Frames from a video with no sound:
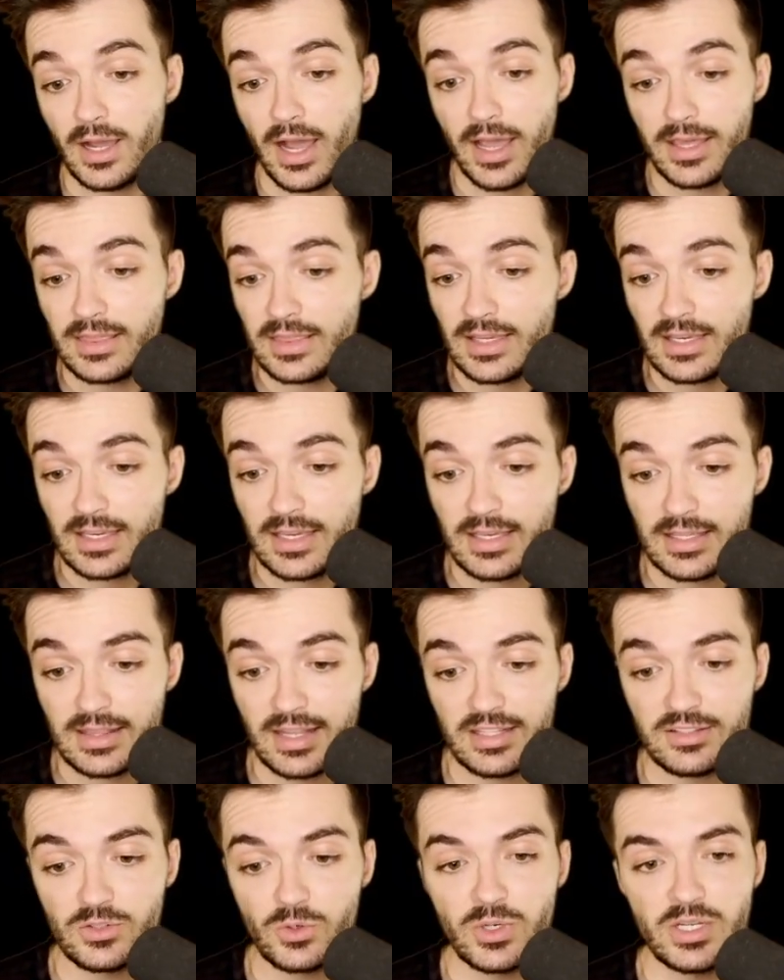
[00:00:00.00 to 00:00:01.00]
I think
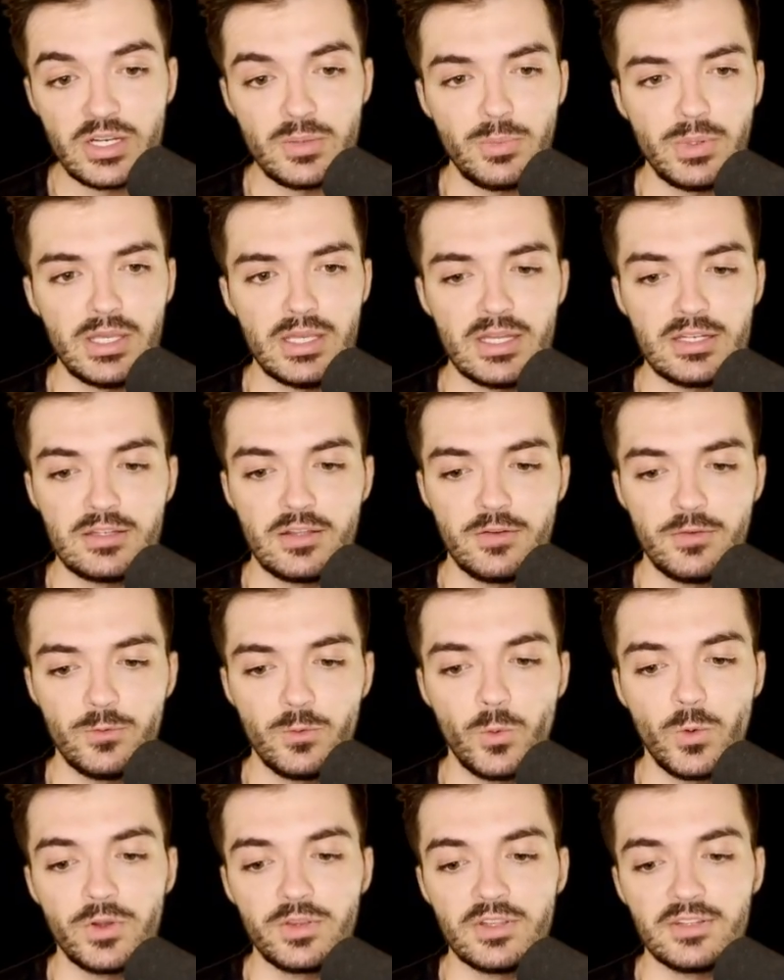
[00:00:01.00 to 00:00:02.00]
that's going to be it
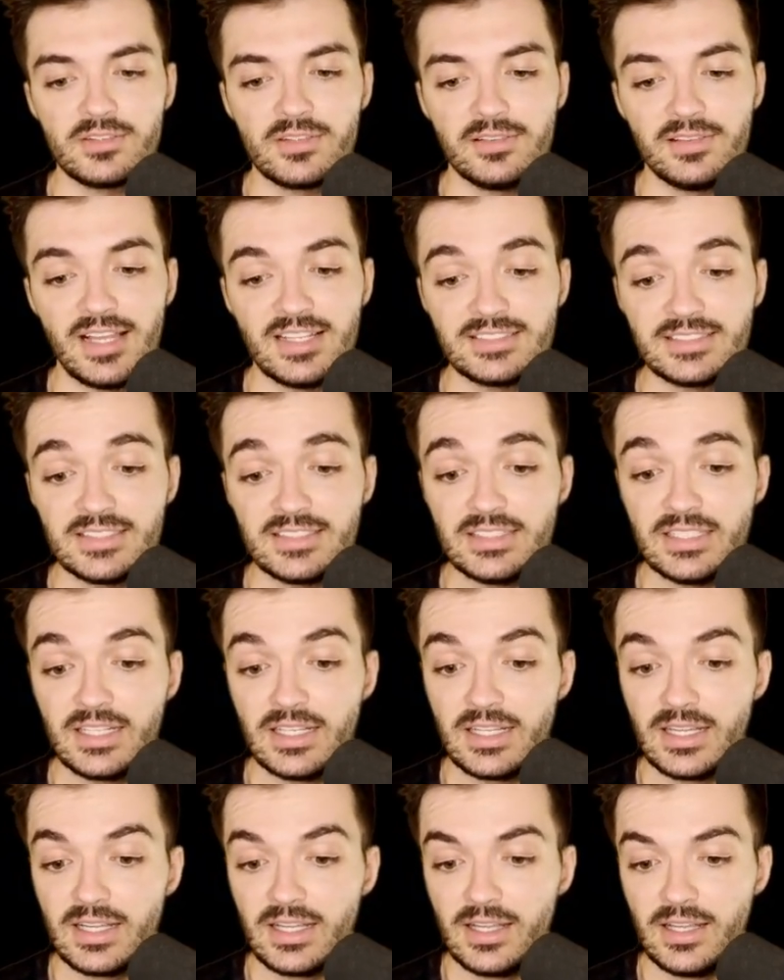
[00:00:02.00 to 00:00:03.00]
for this lesson.
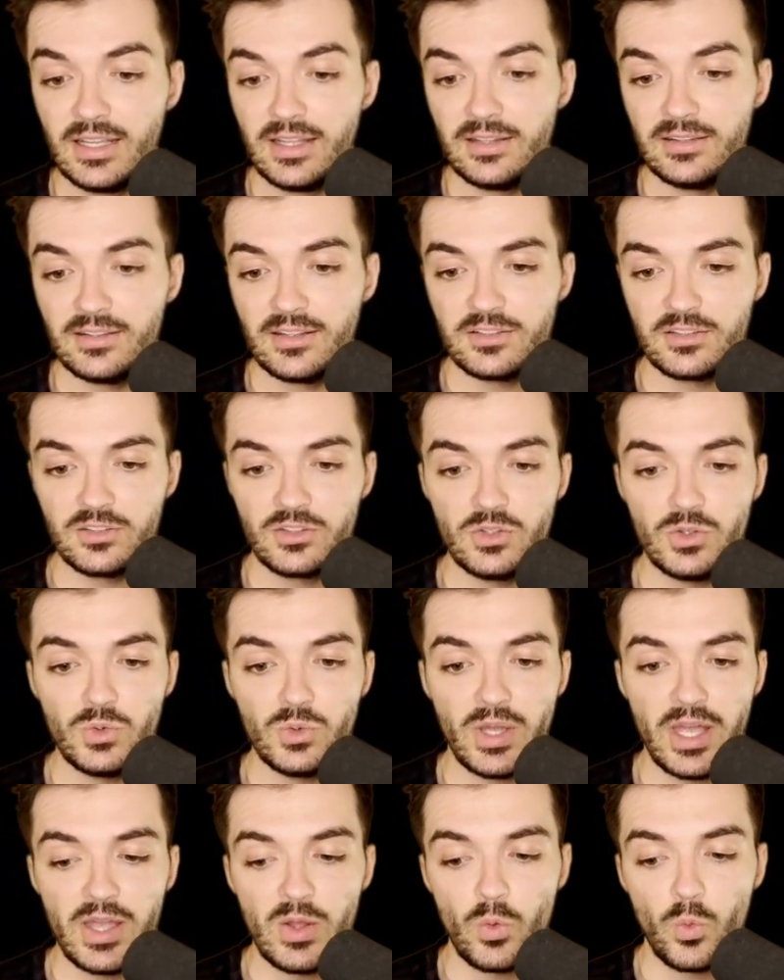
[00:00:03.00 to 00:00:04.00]
Let's do
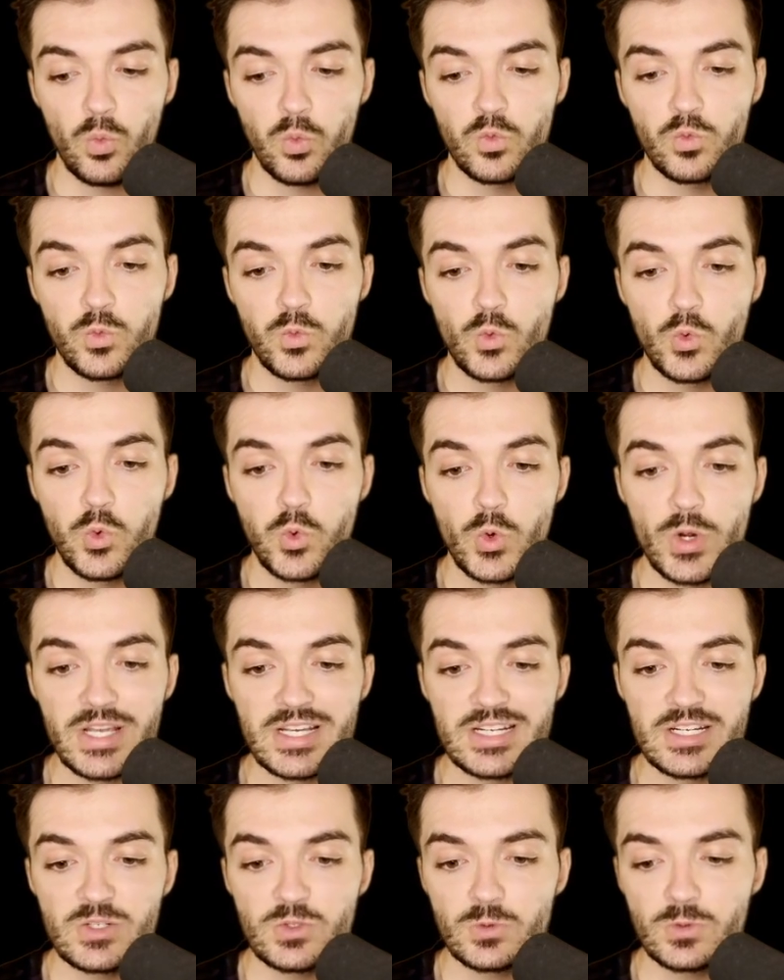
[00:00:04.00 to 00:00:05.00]
a quick
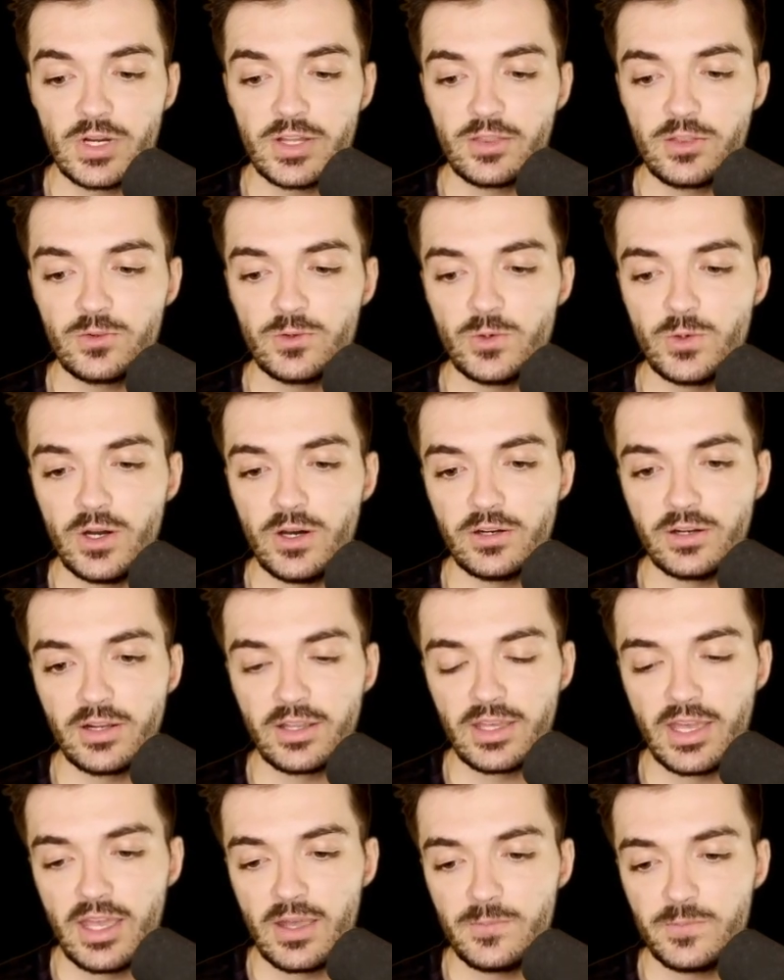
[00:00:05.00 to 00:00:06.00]
run through on our
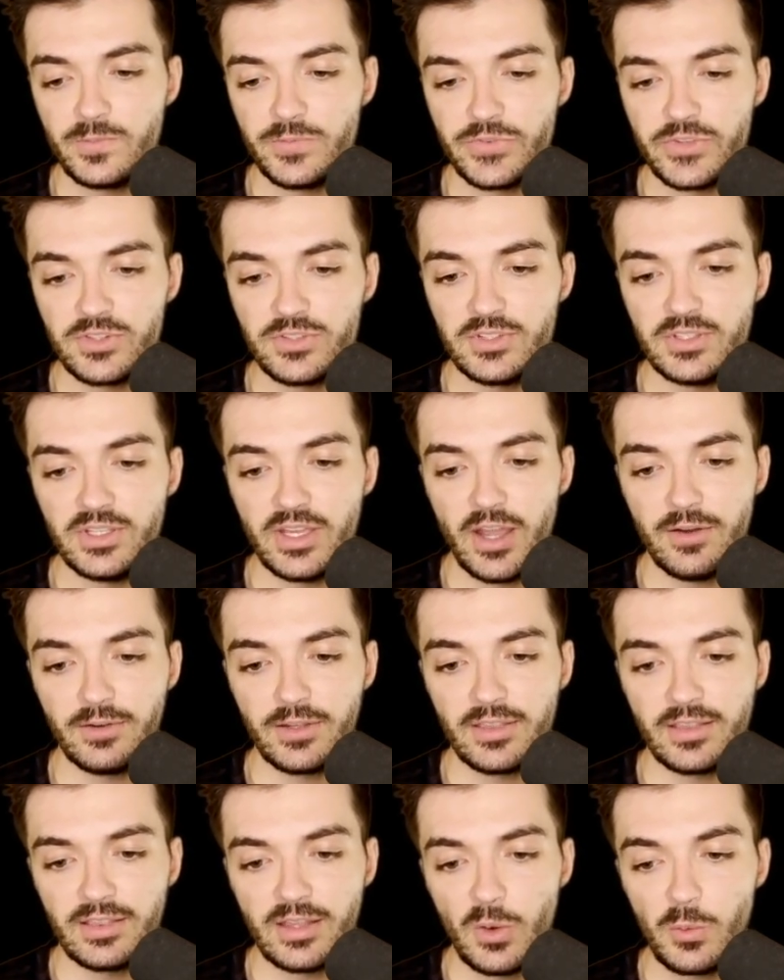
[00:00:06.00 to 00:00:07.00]
game to see
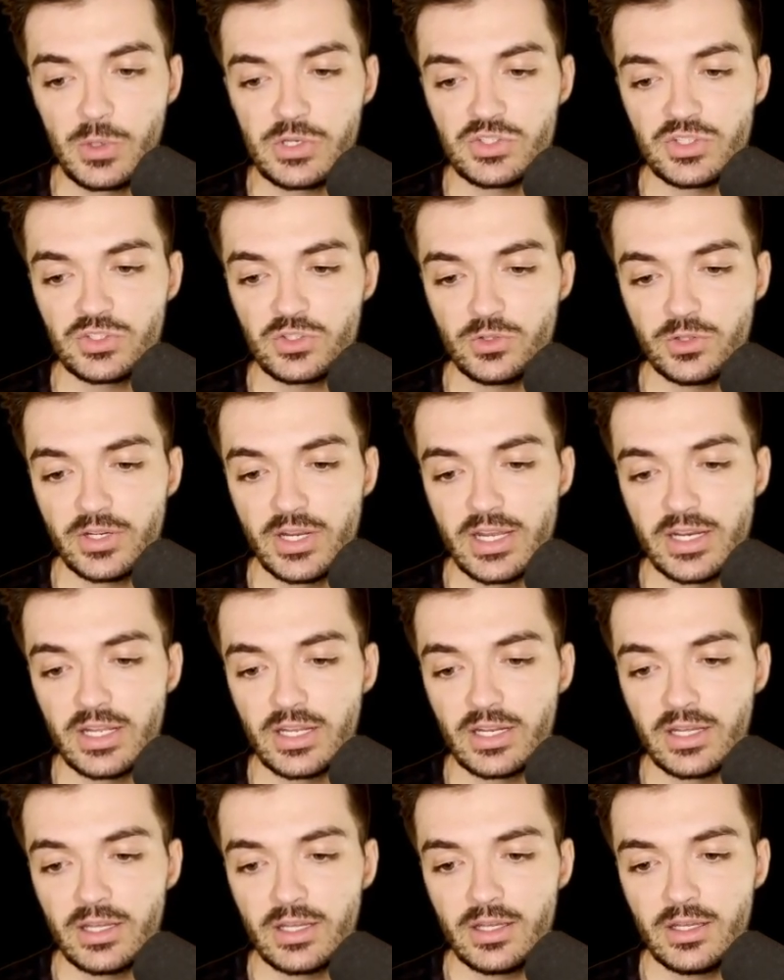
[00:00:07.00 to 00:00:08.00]
everything that we just
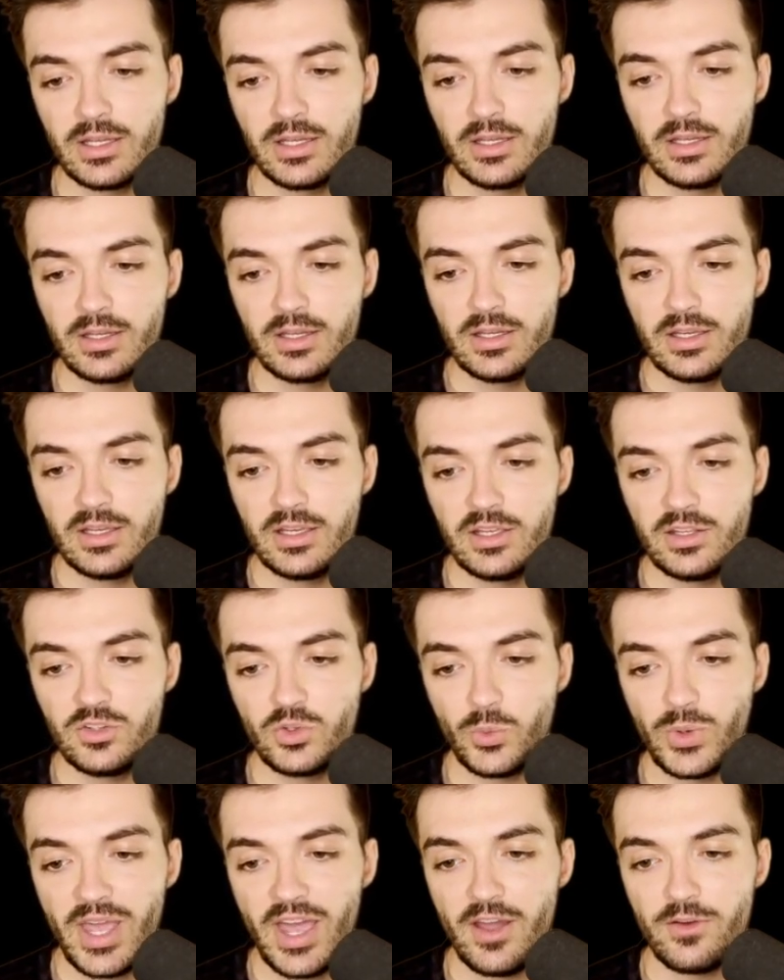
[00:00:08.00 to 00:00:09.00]
created. So
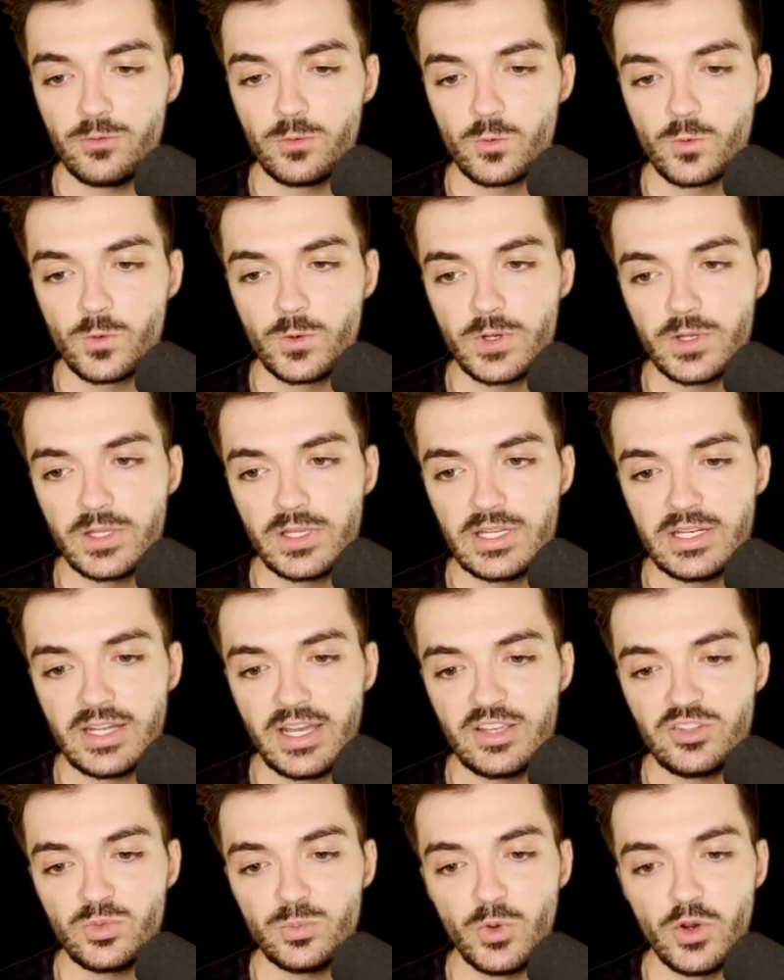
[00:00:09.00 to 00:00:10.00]
we have really
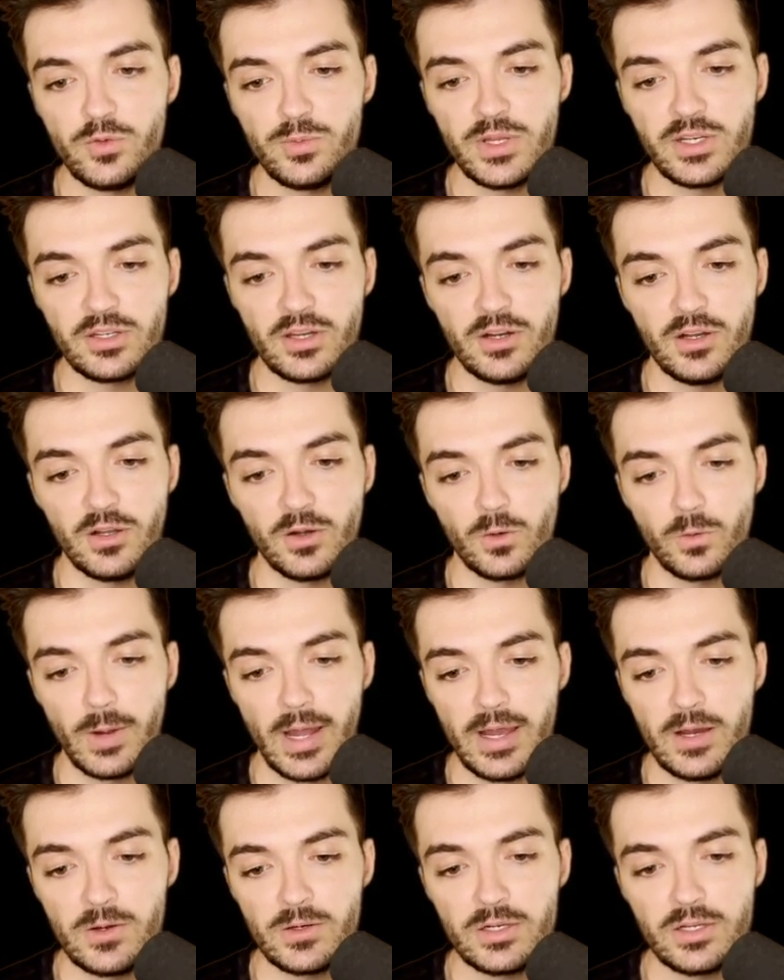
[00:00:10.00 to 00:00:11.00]
nice movement all
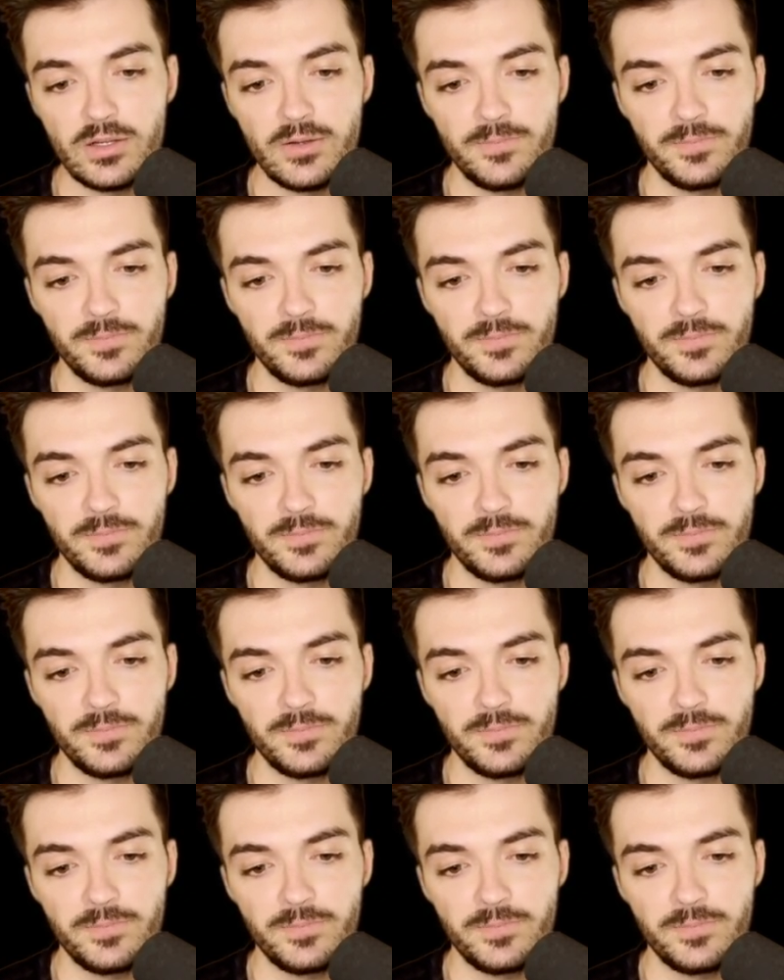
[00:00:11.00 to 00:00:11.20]
around.